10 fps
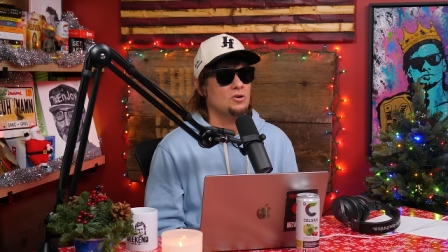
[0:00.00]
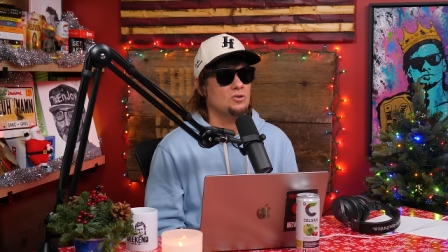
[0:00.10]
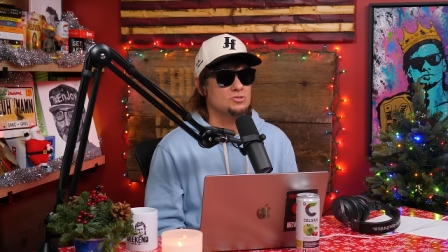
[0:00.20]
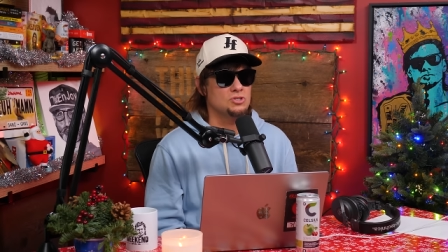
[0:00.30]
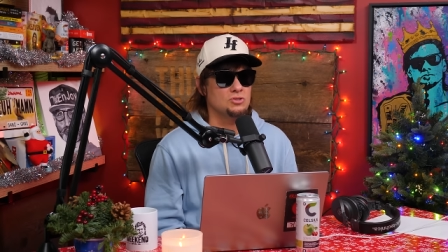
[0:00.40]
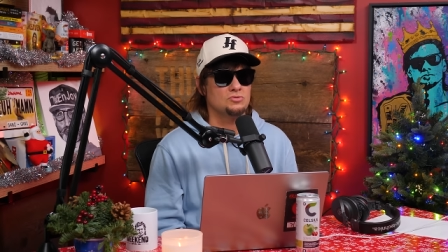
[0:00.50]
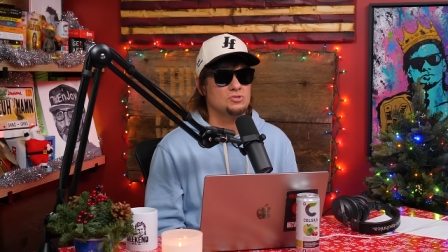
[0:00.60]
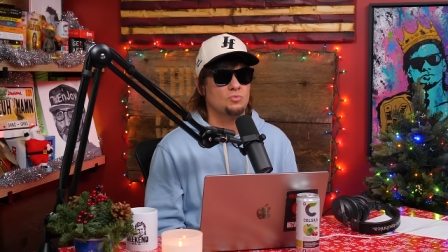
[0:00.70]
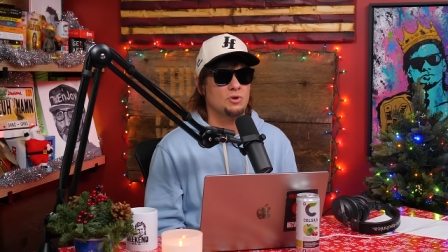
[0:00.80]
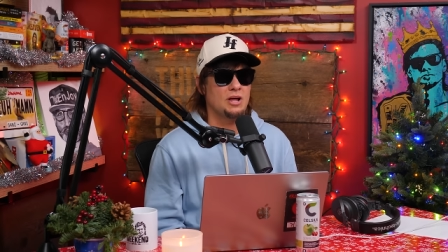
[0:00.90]
or to
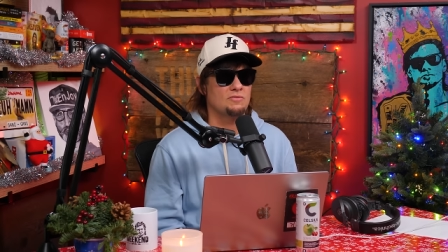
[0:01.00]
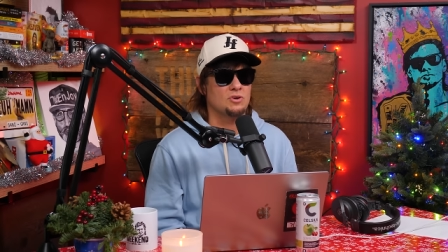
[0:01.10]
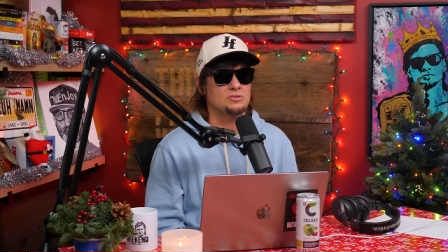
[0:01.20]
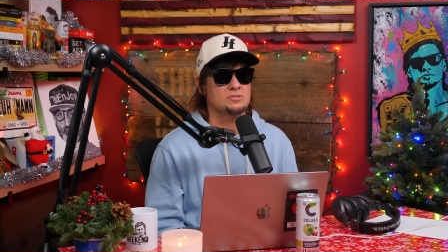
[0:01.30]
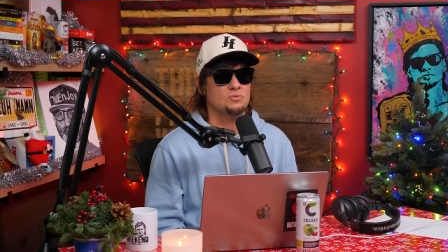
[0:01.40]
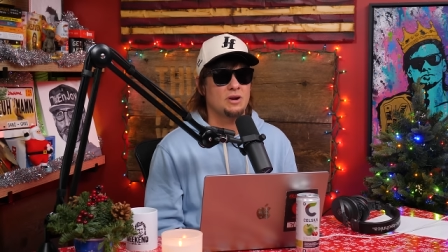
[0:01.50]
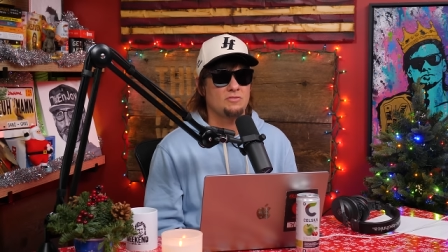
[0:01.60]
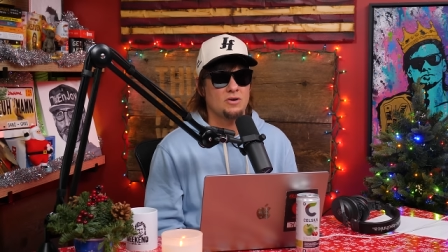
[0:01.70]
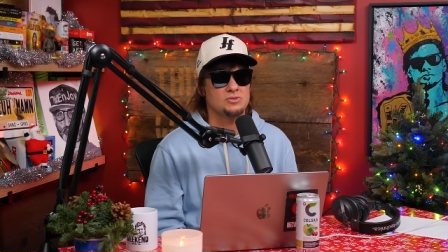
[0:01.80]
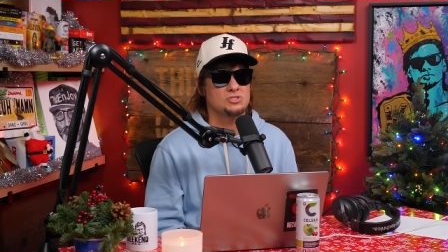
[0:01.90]
to whatever, to
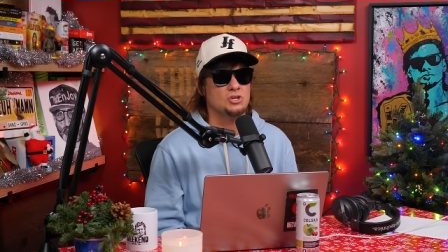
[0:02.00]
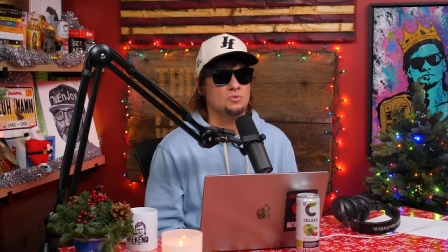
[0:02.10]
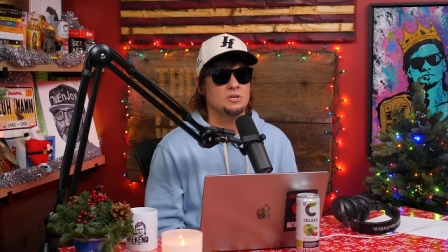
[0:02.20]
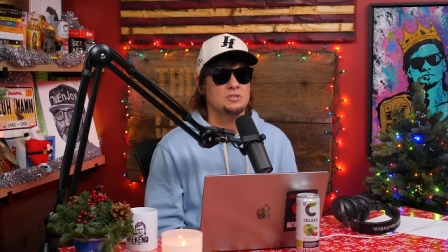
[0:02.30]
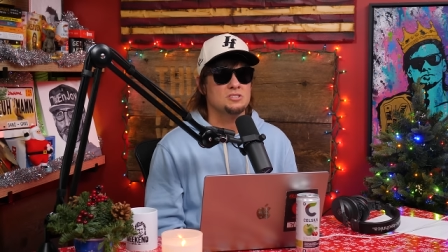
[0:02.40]
whatever I was doing.